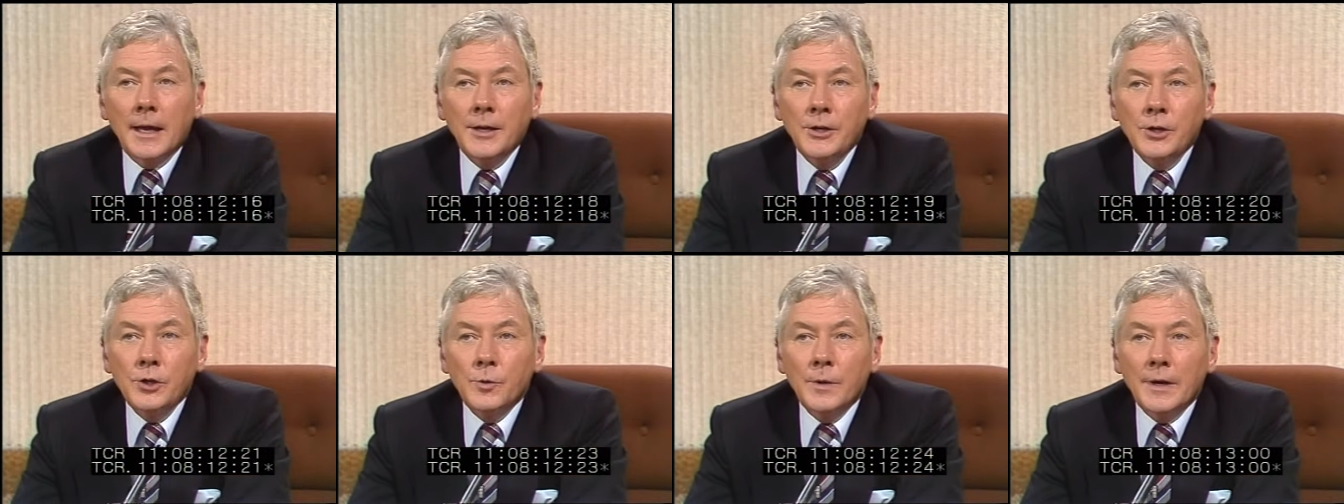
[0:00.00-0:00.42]

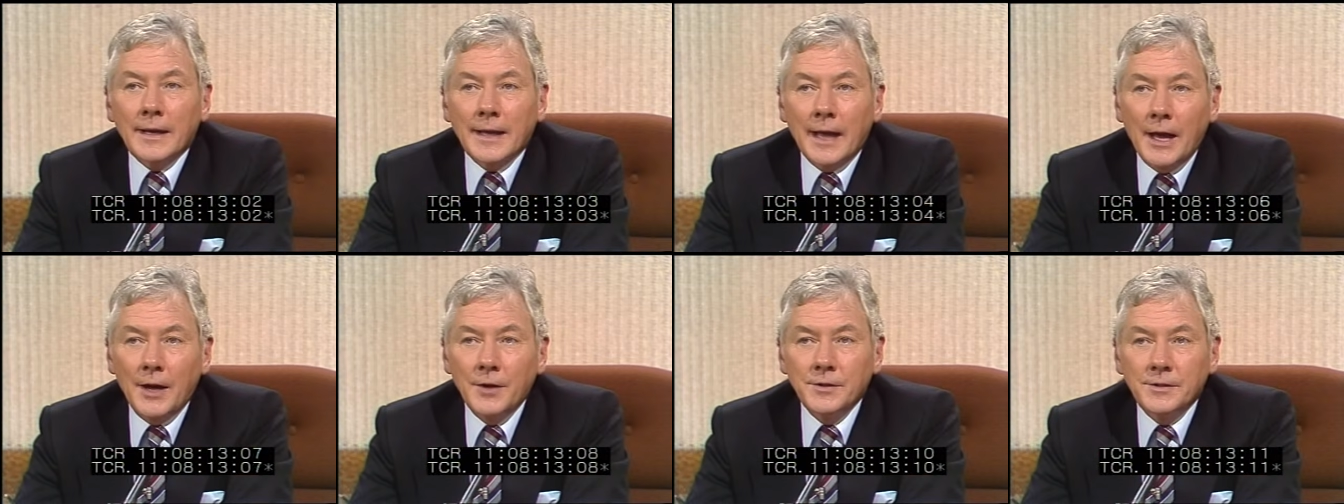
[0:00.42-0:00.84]
Can you
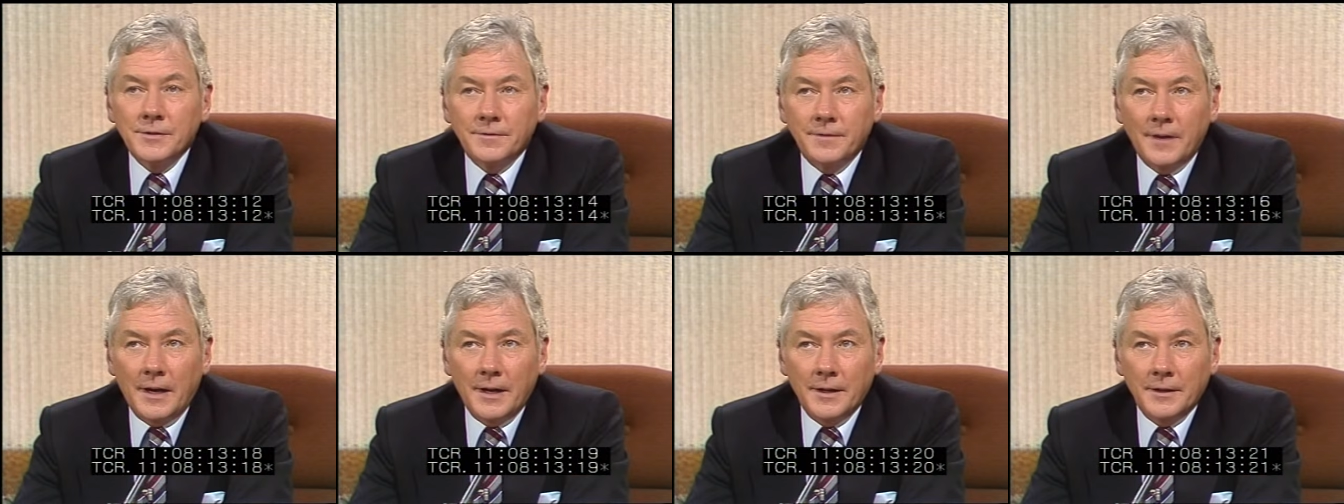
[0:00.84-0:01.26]
account,
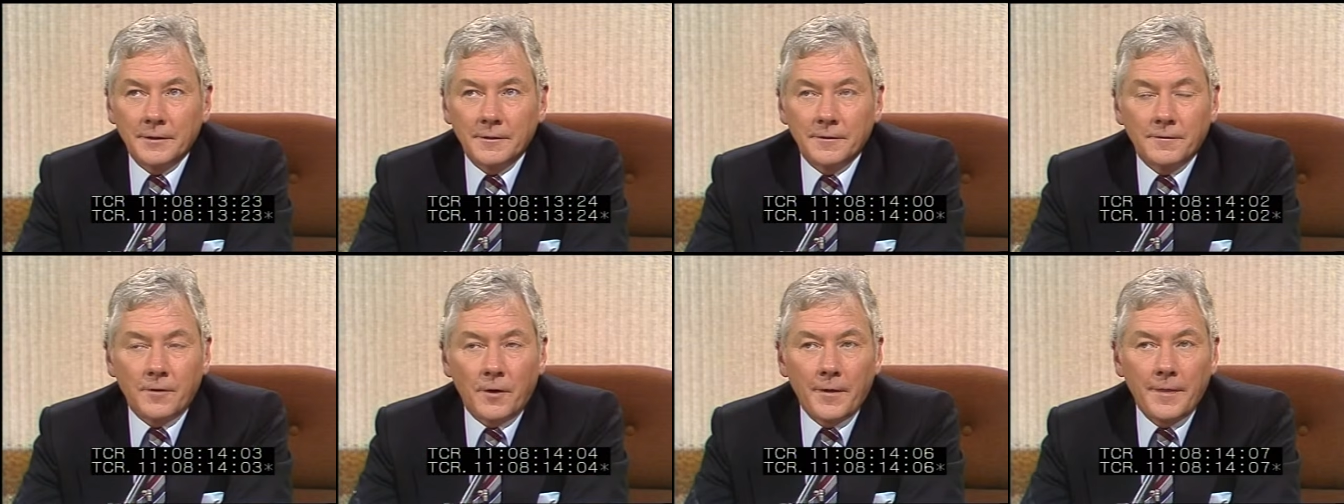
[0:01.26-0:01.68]
Father,
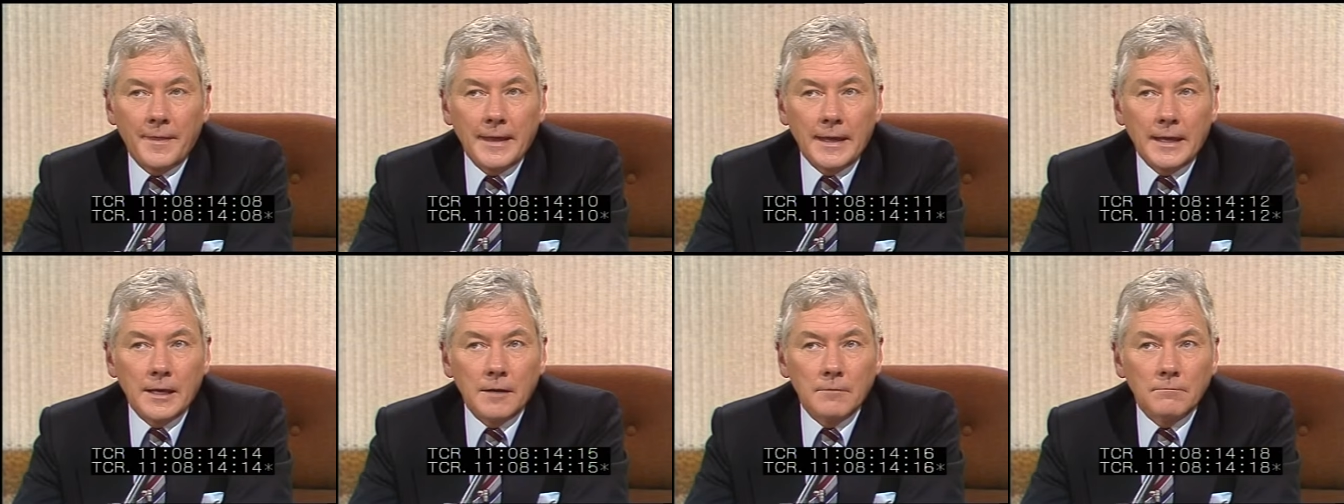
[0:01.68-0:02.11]
for
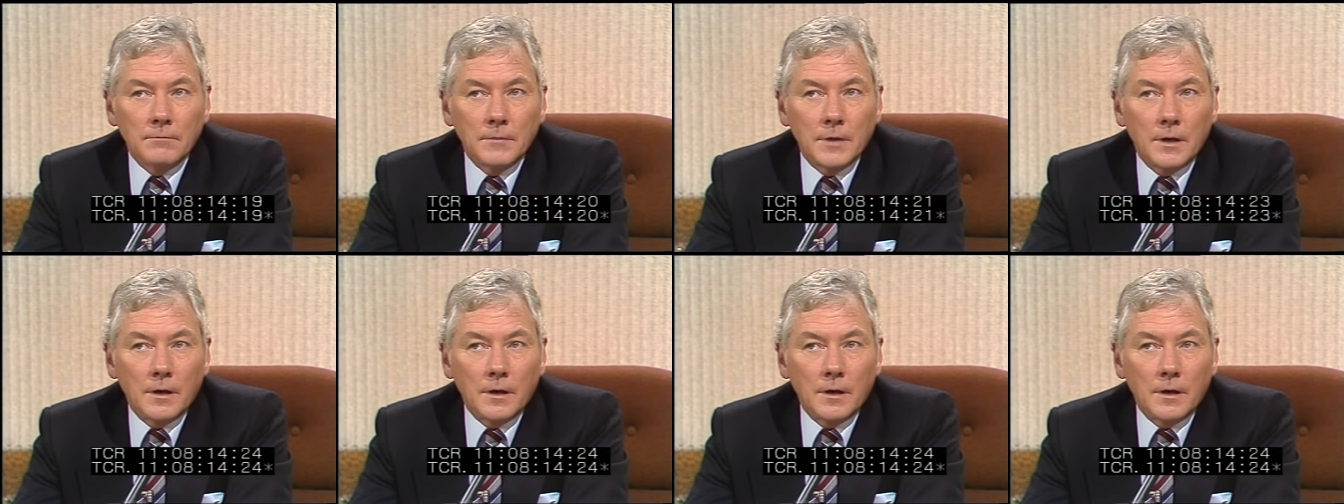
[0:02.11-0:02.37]
the